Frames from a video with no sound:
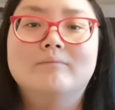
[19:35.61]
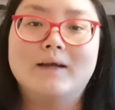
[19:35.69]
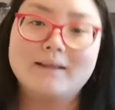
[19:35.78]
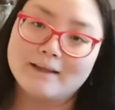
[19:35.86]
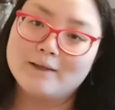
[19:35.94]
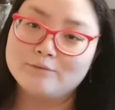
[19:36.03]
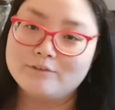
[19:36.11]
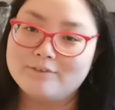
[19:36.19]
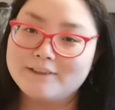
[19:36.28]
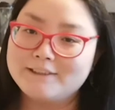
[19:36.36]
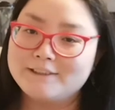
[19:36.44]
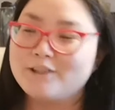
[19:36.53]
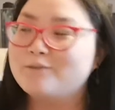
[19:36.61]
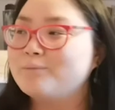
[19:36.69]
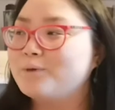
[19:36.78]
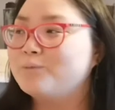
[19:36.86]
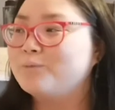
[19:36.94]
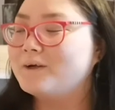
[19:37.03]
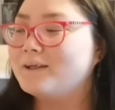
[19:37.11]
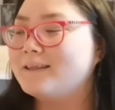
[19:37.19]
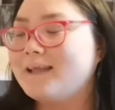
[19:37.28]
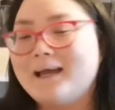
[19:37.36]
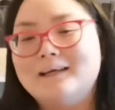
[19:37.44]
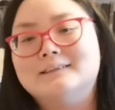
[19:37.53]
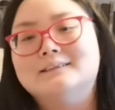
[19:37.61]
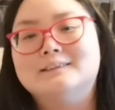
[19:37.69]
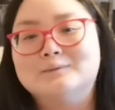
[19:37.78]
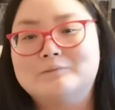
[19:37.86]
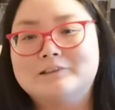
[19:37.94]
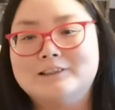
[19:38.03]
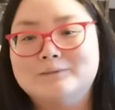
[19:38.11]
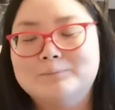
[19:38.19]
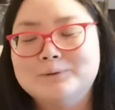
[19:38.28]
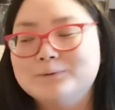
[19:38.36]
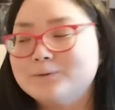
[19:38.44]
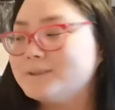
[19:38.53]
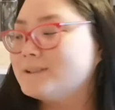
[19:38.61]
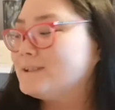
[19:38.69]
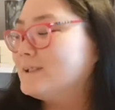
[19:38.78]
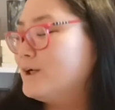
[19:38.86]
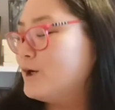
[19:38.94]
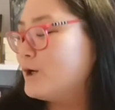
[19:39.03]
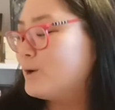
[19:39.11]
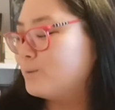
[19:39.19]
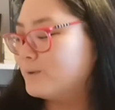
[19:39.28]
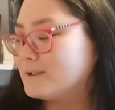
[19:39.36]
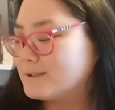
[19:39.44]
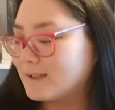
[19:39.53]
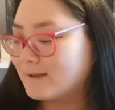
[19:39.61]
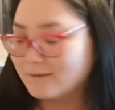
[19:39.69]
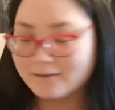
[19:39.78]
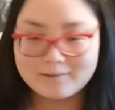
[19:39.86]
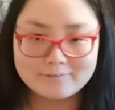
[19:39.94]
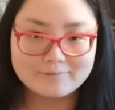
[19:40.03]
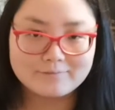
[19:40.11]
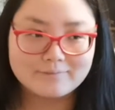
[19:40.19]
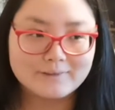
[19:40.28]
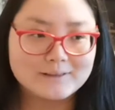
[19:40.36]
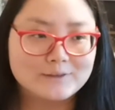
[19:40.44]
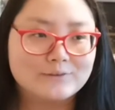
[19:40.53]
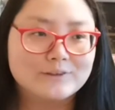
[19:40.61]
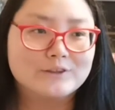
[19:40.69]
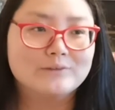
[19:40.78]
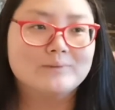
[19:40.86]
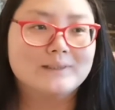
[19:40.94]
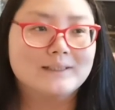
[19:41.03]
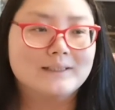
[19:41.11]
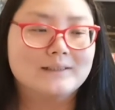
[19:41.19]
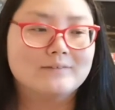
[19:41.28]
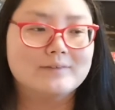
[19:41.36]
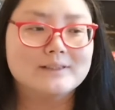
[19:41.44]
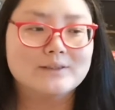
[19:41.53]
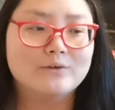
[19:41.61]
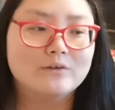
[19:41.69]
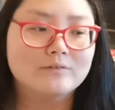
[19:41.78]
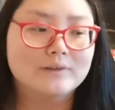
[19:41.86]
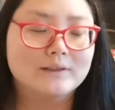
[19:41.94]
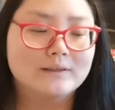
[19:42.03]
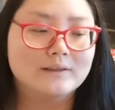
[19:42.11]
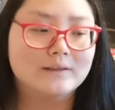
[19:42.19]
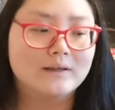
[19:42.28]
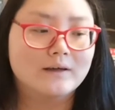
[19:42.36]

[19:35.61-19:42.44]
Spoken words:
And then we finish up with Atkinson Price books, which I love. It's not a shop that I get to visit often.